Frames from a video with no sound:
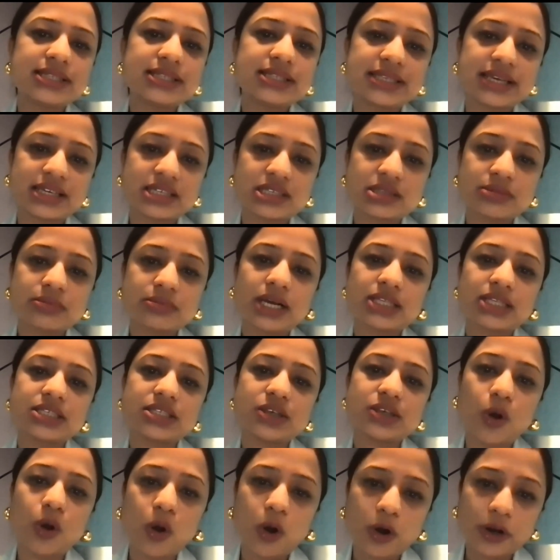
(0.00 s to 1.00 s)
6
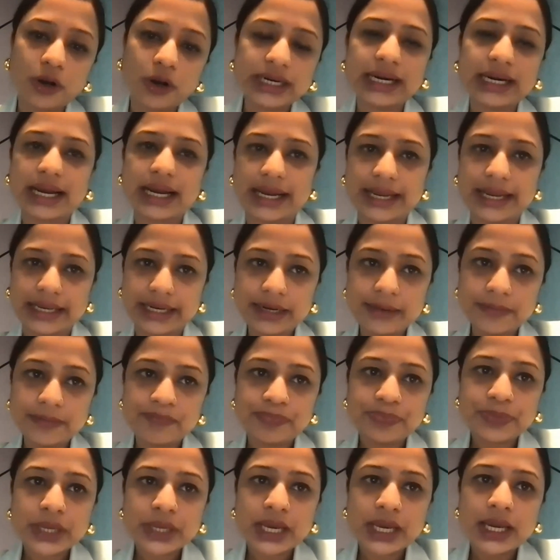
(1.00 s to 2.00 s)
months online
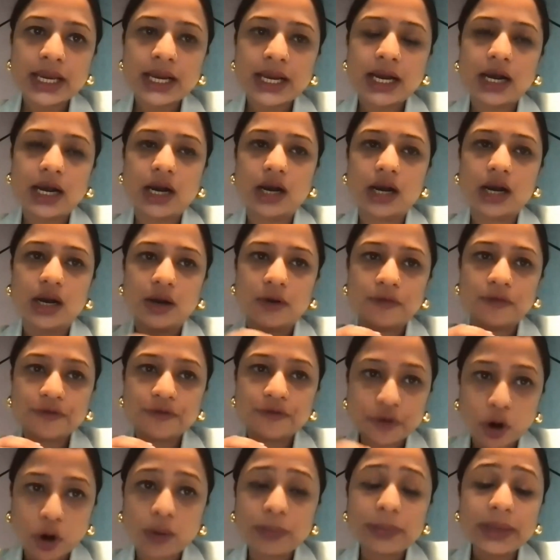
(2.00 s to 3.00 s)

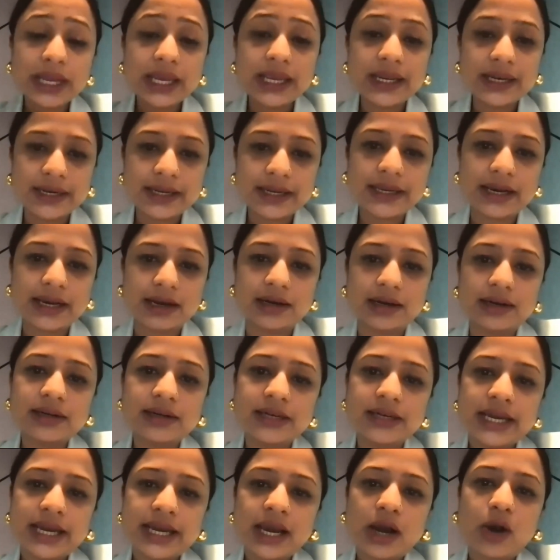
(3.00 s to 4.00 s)
from India
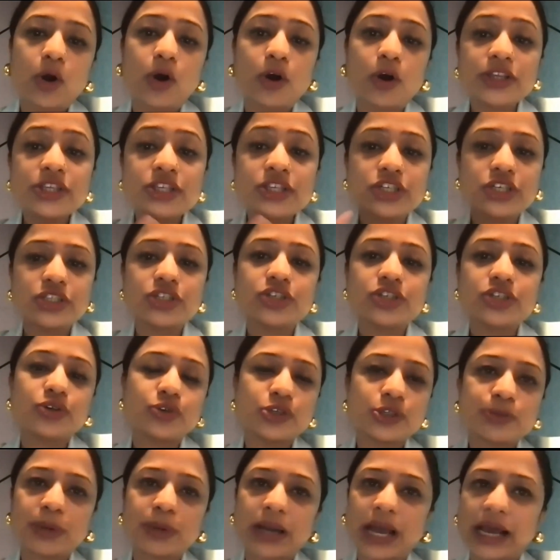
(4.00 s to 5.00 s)
on
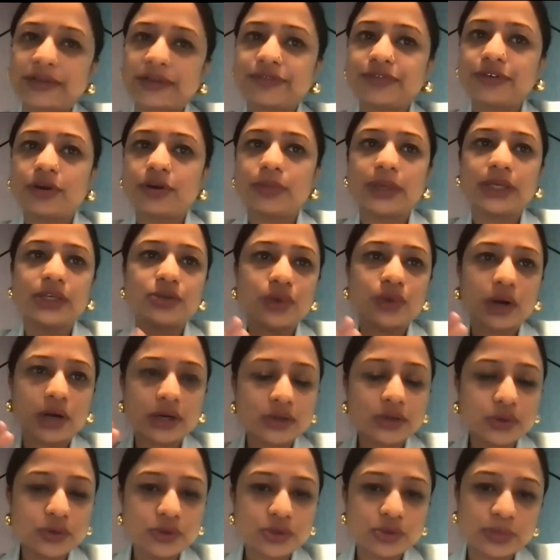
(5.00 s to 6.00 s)
GGU's platform, and you
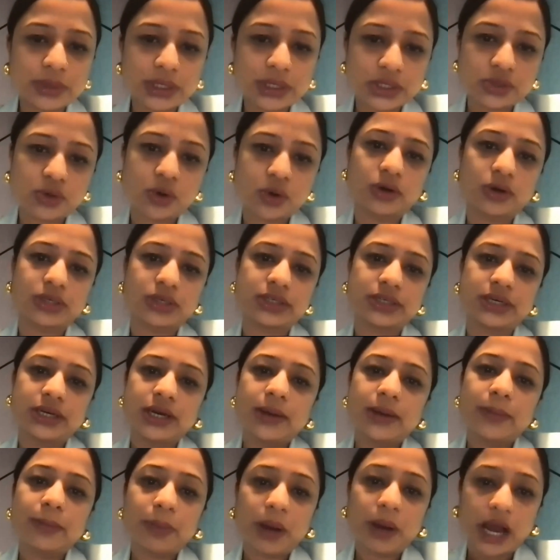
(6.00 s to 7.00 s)
are going to be taught
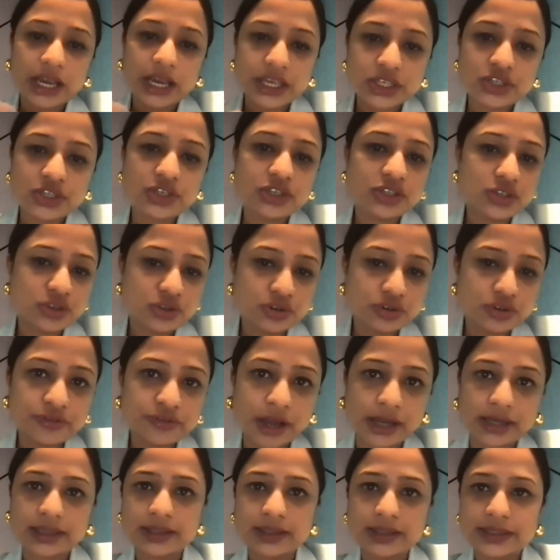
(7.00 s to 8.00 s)
by GGU
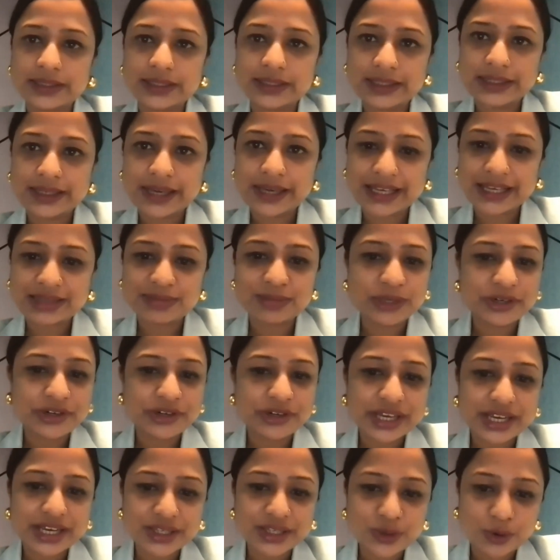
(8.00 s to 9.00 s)
faculty, as
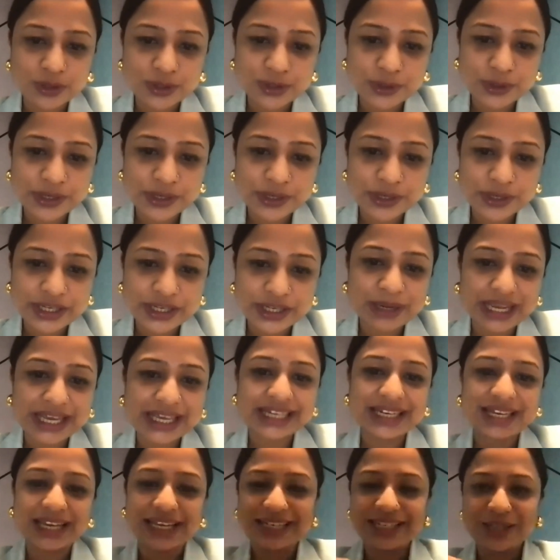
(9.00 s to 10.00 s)
Marie has also
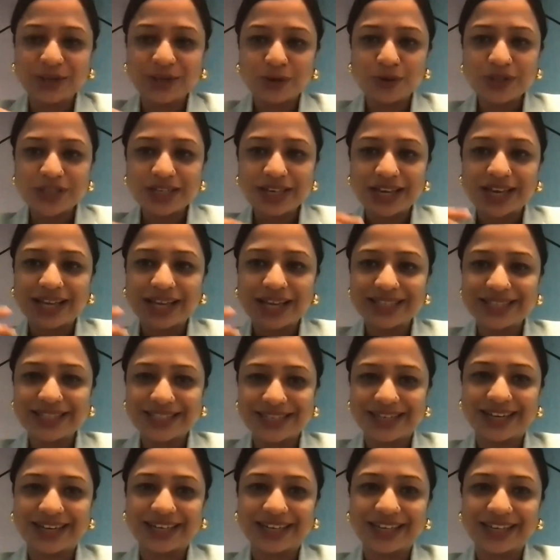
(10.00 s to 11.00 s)
explained, and you know, she has
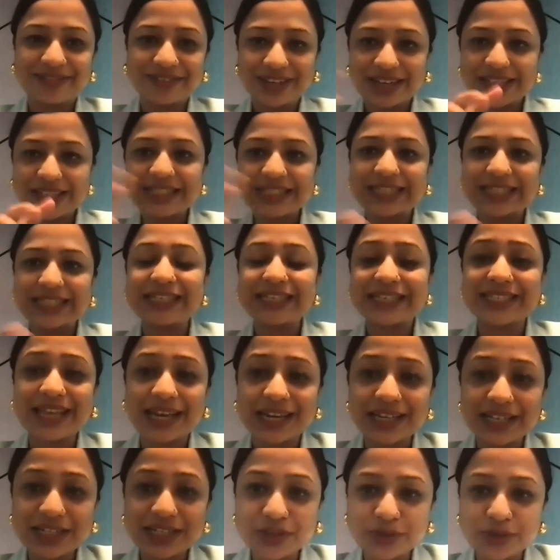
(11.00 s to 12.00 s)
given us an
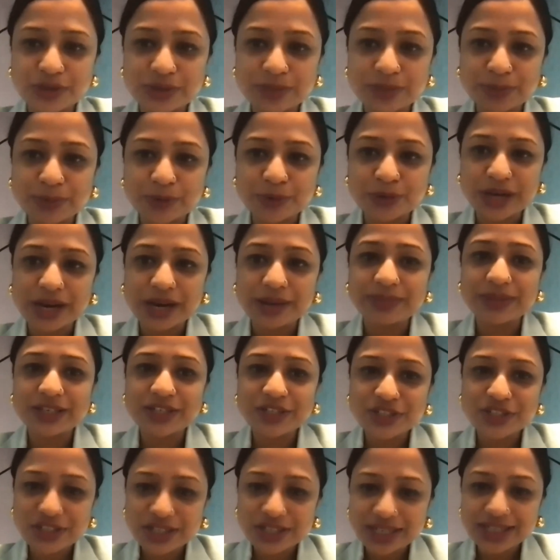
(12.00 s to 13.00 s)
insight into the program
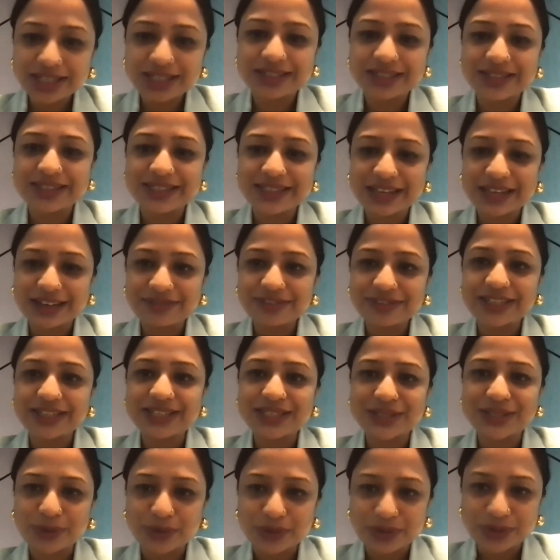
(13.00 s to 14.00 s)
that she herself
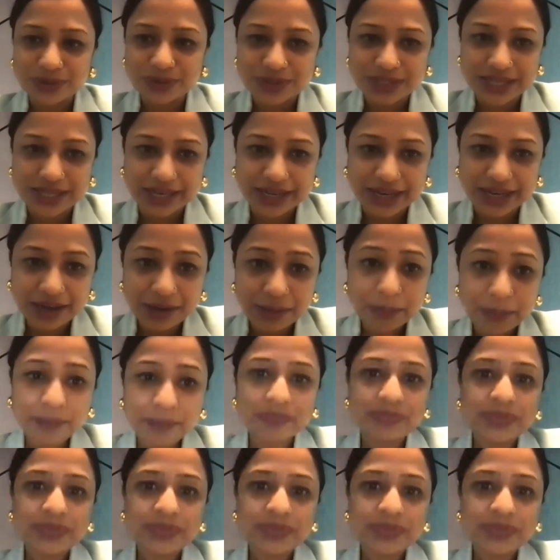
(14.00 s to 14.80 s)
is going to take up.